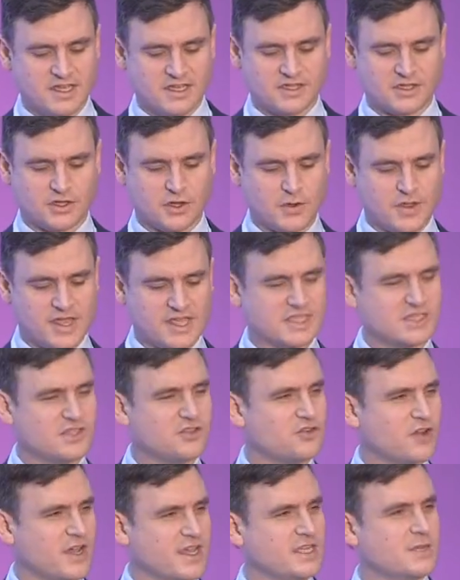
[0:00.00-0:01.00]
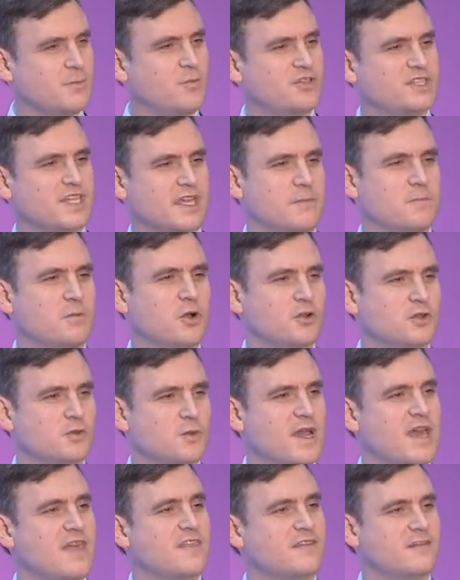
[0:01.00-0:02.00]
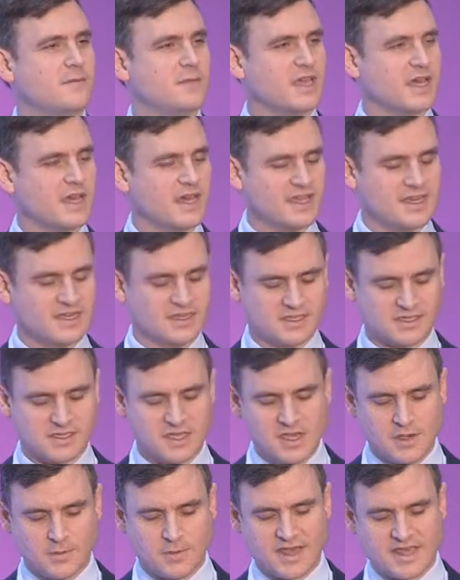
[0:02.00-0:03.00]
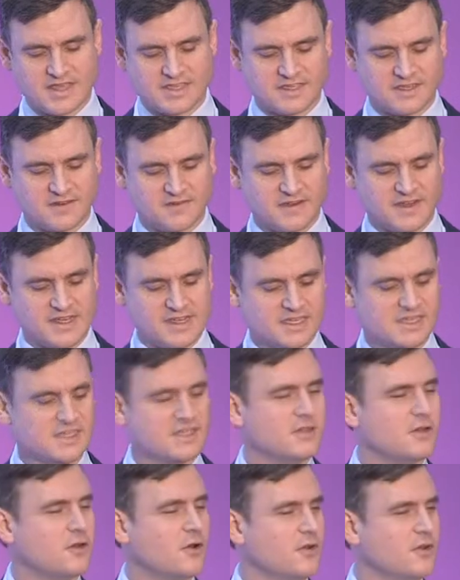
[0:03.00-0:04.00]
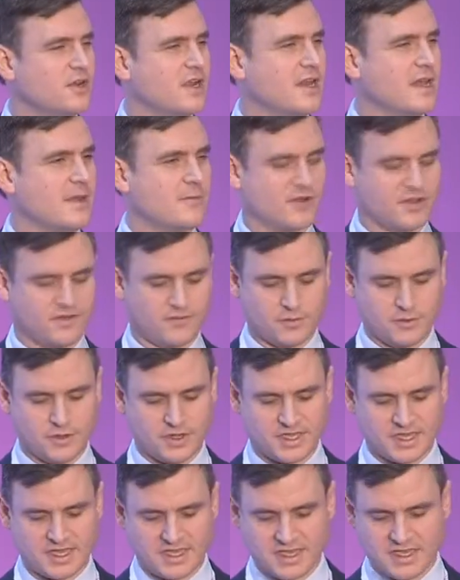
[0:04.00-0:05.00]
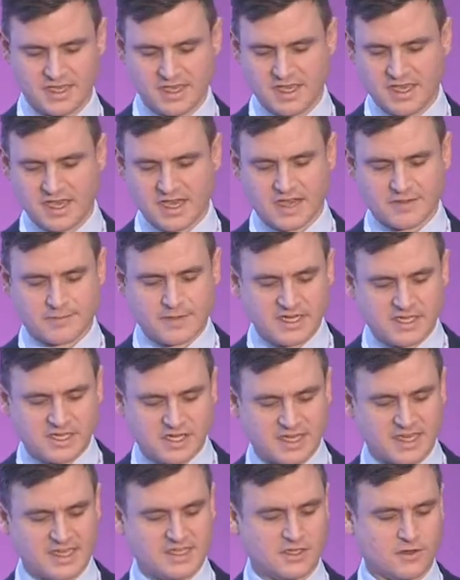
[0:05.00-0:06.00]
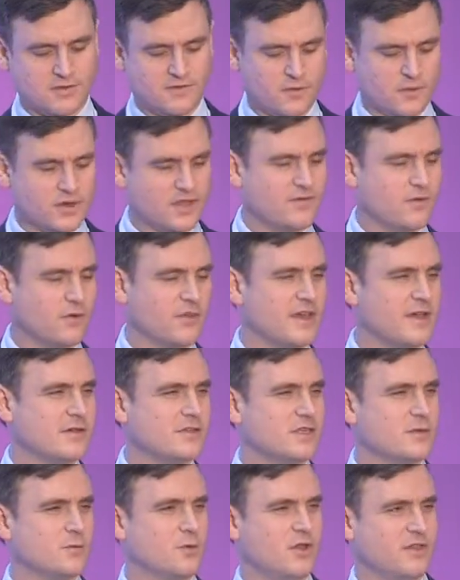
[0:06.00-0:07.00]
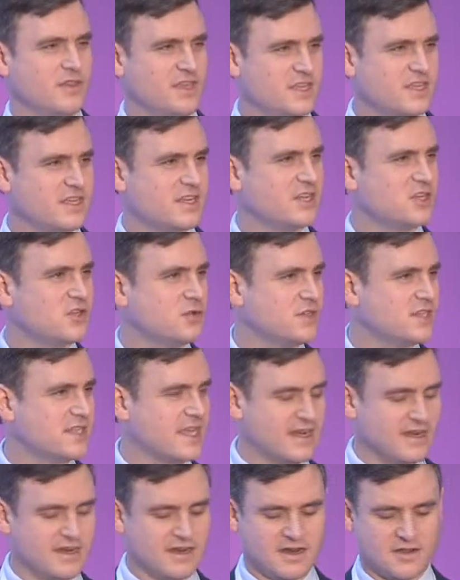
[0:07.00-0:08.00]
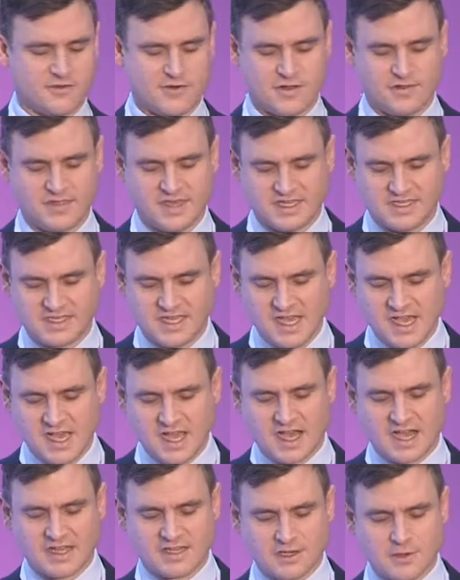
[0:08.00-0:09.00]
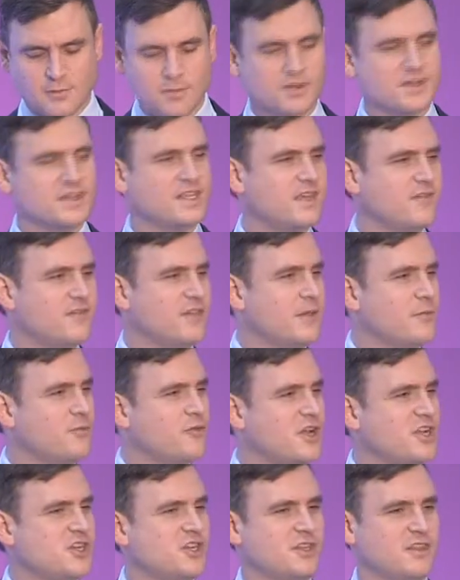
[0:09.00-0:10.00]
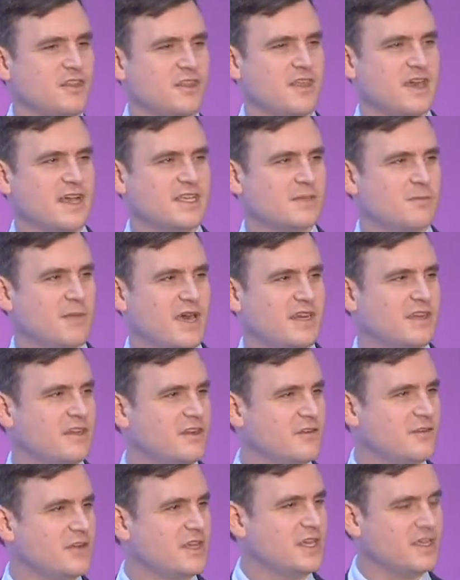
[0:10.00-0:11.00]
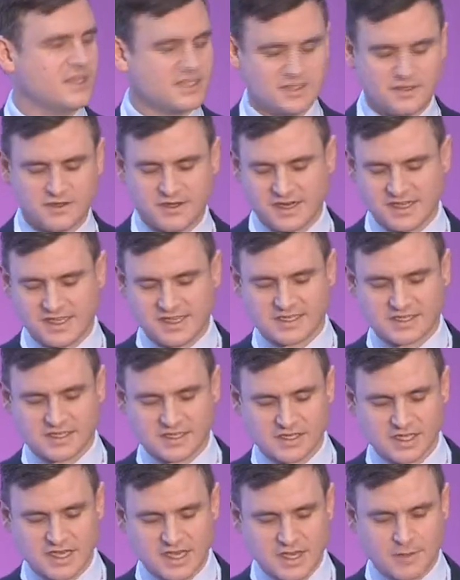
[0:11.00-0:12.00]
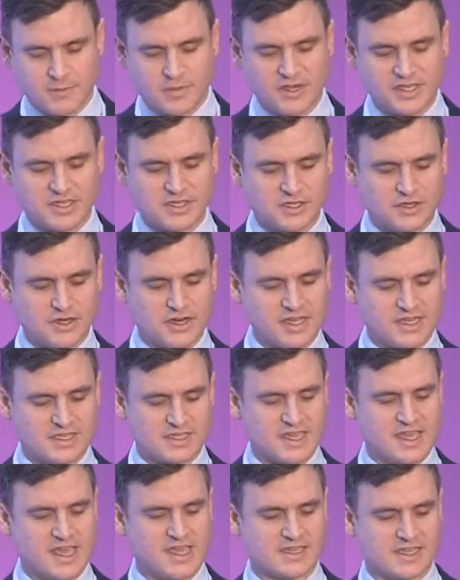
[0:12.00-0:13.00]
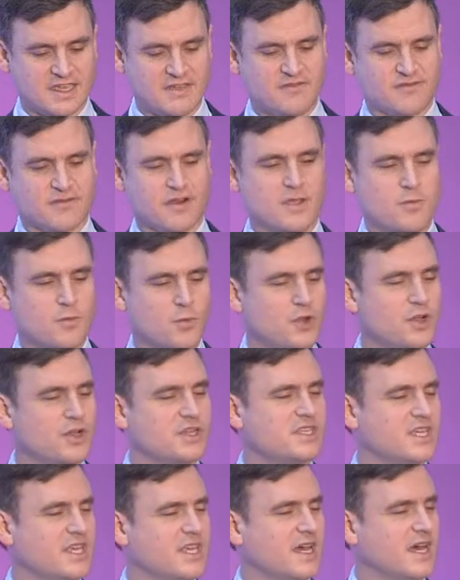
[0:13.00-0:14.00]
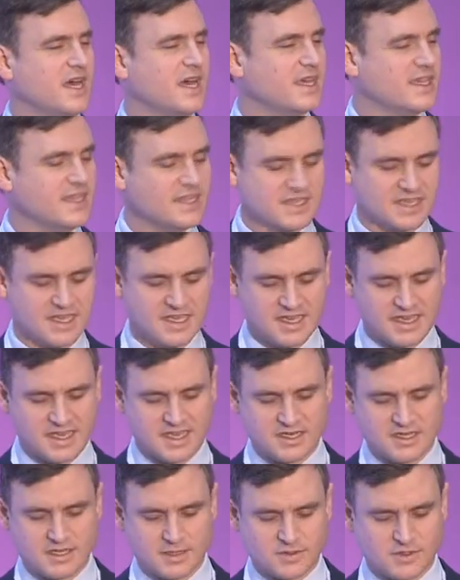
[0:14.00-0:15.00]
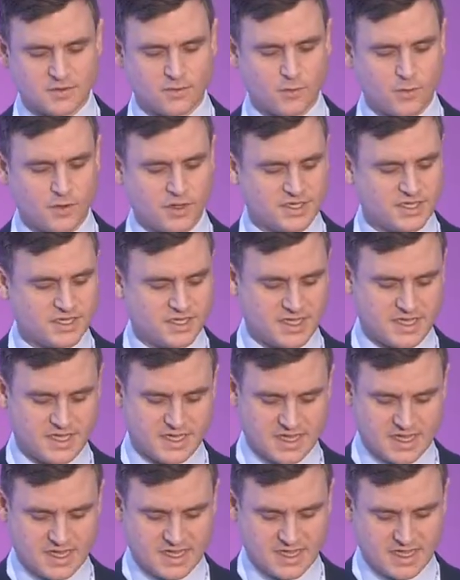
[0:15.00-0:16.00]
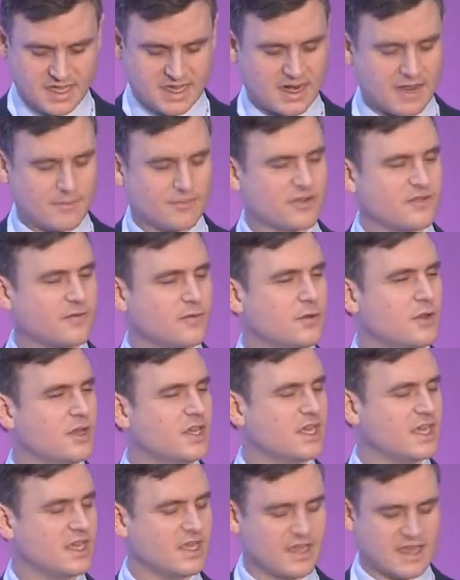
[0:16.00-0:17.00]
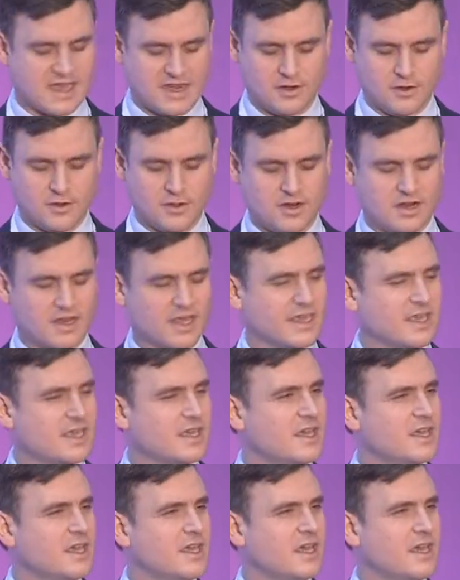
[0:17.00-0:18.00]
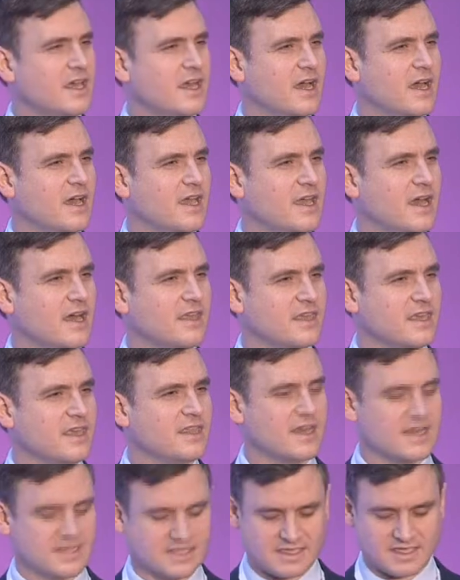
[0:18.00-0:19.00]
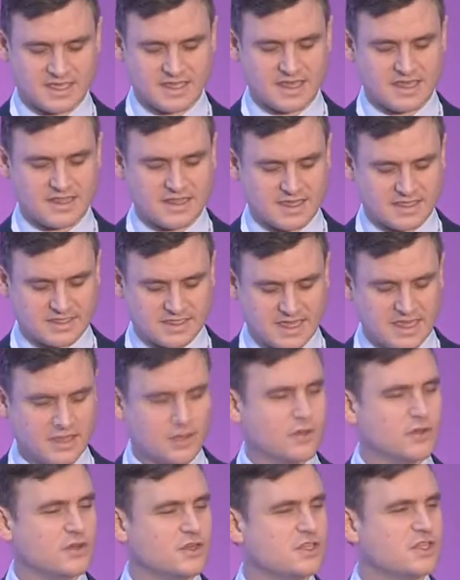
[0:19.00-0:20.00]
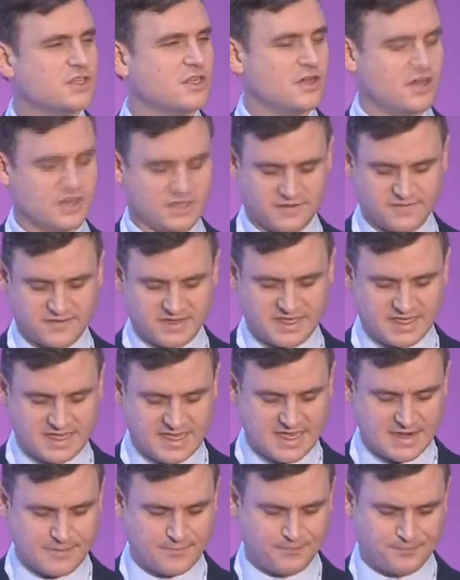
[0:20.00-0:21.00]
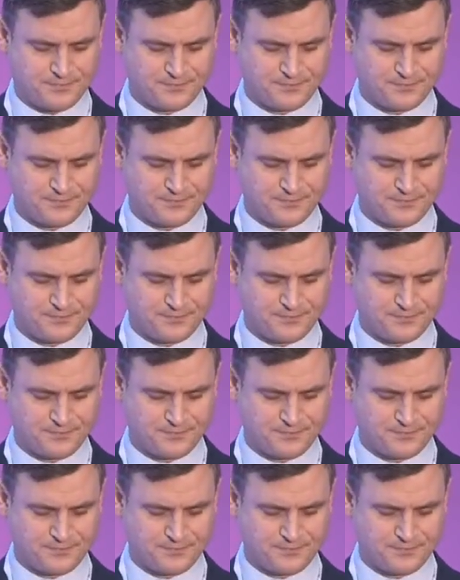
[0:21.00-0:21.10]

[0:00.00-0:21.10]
So it's trying to signpost where there's some guidance, where there's advice on collaborative working. I've mentioned ISO 44001, the international standard around this. I don't want to give the impression that that's mandatory. It certainly isn't. But it certainly is as a framework to guide in terms of what collaborative working can look like. I think that's a good starter for 10.